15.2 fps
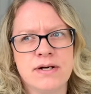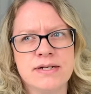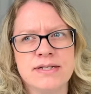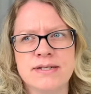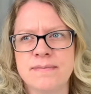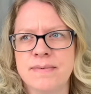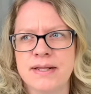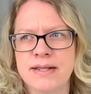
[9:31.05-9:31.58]
It's
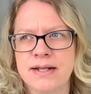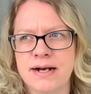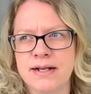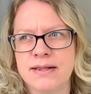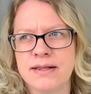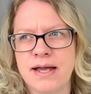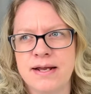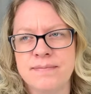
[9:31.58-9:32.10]
something
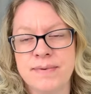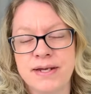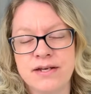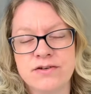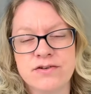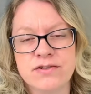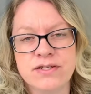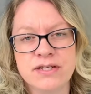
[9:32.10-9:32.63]
that I'd be
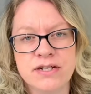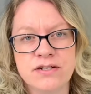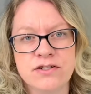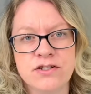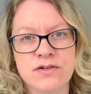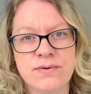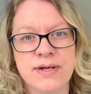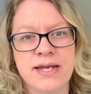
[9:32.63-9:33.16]
interested in
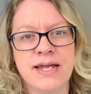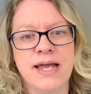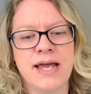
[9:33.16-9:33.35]
doing,